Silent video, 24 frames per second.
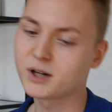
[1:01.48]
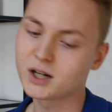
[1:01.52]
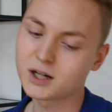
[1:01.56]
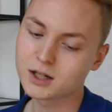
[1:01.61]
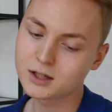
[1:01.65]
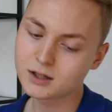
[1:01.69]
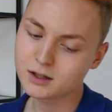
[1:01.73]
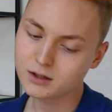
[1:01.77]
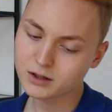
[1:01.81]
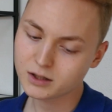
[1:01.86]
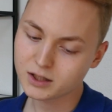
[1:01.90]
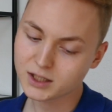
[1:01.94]

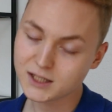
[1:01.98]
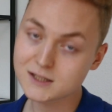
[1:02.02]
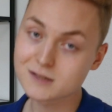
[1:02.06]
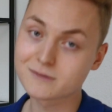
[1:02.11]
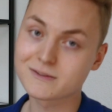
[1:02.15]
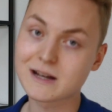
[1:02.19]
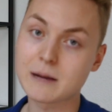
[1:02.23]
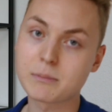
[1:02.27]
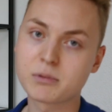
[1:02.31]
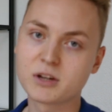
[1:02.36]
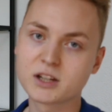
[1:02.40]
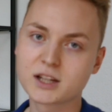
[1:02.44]
by ease
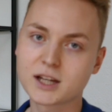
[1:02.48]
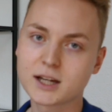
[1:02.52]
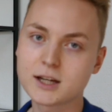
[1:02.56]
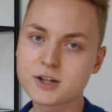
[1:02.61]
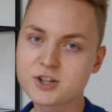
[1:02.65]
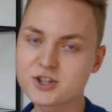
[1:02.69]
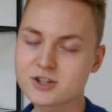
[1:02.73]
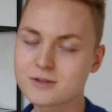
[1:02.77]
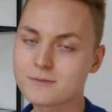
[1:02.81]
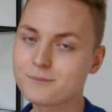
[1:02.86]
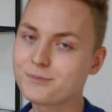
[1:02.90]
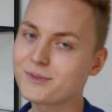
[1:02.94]
of
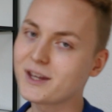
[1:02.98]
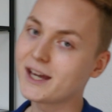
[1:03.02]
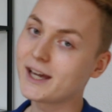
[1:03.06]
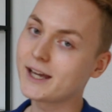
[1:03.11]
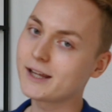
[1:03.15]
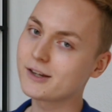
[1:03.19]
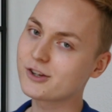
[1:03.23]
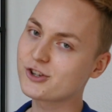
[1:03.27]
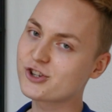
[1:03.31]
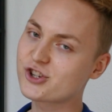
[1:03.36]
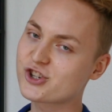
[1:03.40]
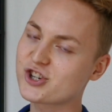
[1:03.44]
application
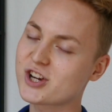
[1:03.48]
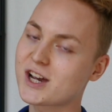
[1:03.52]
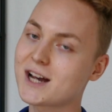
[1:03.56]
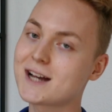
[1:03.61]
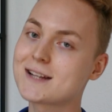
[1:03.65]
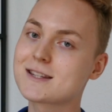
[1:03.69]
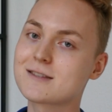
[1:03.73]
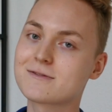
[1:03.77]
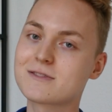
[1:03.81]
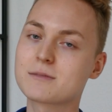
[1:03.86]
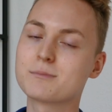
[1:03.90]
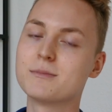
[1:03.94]
and
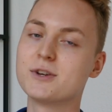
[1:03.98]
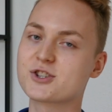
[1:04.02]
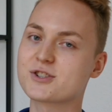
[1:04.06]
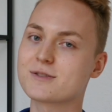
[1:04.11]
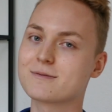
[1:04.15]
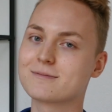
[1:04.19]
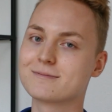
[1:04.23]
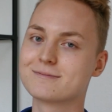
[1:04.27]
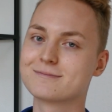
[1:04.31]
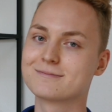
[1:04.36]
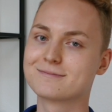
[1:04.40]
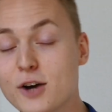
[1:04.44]
chance of
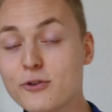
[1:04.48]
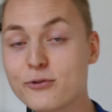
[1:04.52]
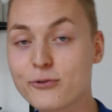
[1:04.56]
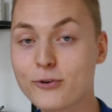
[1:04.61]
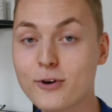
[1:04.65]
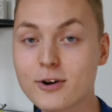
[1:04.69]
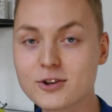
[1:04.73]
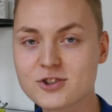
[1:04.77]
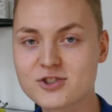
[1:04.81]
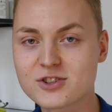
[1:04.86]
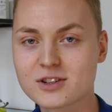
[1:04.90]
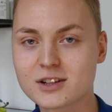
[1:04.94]
admission.
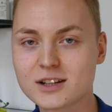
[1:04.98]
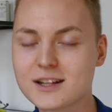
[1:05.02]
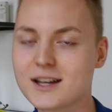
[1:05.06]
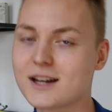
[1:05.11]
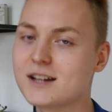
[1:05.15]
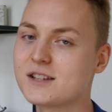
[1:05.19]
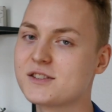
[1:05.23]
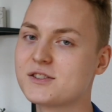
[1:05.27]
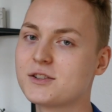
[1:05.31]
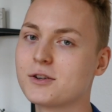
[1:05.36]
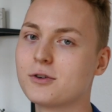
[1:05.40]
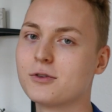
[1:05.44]
Unfortunately,
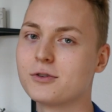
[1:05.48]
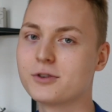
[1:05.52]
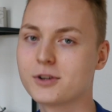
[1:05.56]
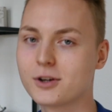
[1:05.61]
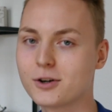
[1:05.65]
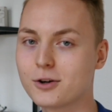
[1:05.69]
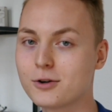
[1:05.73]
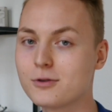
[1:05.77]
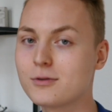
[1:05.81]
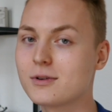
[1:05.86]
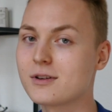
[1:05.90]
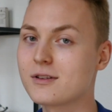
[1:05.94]
as you all
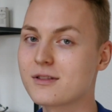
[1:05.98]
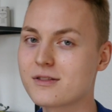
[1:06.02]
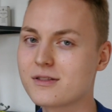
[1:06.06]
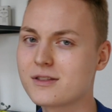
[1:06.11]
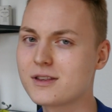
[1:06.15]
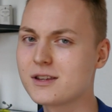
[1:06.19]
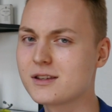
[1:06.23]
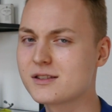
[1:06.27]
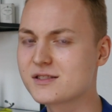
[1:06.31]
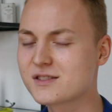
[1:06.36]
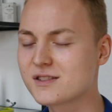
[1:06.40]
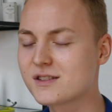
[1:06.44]
know,
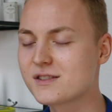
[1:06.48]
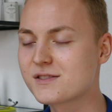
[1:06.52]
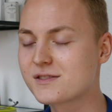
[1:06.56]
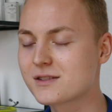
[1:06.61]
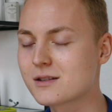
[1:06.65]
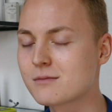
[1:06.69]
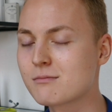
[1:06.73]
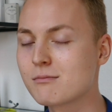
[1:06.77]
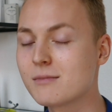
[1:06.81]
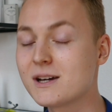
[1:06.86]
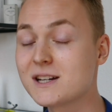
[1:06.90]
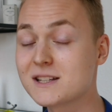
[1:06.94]
the
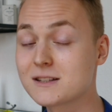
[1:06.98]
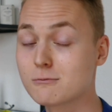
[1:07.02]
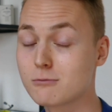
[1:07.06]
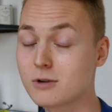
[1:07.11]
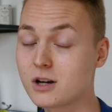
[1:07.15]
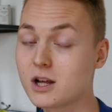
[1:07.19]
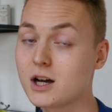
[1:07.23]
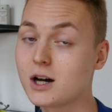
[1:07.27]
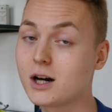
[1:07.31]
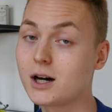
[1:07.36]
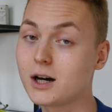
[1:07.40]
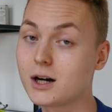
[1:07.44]
system makes it
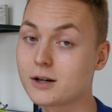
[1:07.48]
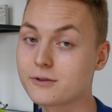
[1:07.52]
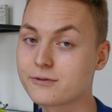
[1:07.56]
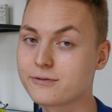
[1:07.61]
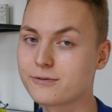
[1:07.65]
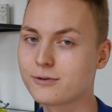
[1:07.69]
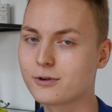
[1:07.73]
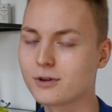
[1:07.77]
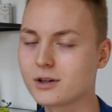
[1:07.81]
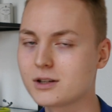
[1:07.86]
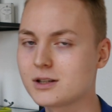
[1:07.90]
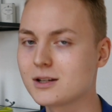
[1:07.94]
really hard
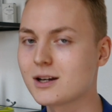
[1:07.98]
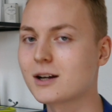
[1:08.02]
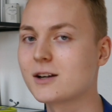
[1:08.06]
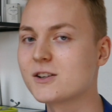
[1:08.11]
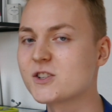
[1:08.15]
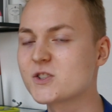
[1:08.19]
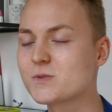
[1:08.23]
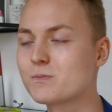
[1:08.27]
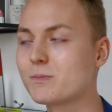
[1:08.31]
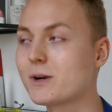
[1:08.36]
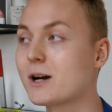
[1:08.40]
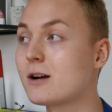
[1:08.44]
for young
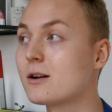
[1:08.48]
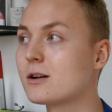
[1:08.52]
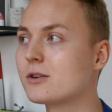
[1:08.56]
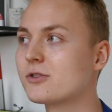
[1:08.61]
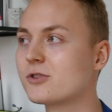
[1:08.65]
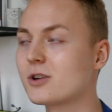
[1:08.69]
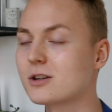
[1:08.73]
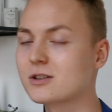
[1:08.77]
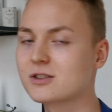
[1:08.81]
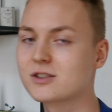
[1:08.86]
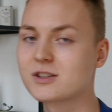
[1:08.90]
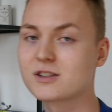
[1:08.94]
aspiring
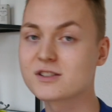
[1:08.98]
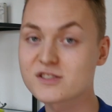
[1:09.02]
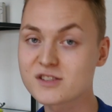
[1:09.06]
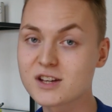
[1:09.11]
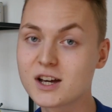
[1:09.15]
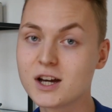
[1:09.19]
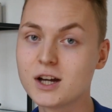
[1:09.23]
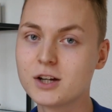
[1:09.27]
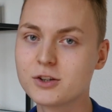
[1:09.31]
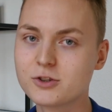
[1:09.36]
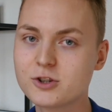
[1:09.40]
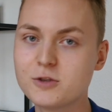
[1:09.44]

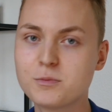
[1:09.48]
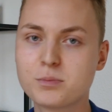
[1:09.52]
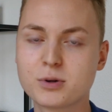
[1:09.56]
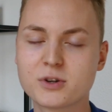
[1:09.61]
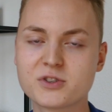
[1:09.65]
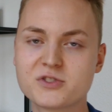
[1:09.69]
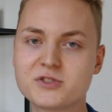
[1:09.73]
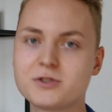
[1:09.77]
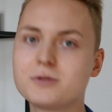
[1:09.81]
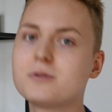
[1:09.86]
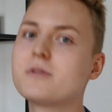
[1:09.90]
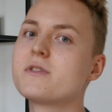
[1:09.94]
doctors to
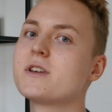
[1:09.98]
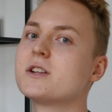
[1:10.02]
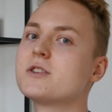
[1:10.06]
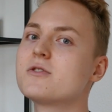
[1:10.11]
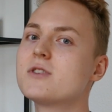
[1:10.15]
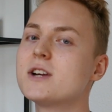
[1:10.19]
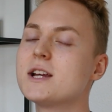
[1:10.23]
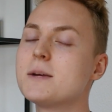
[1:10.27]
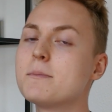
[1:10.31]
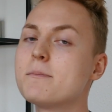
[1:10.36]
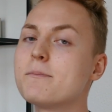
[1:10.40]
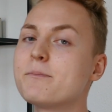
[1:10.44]
pursue their
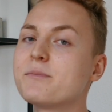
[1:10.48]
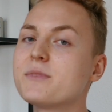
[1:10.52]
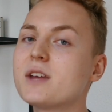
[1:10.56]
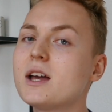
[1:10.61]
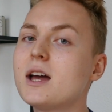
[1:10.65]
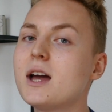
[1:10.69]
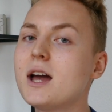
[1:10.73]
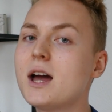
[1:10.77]
dream.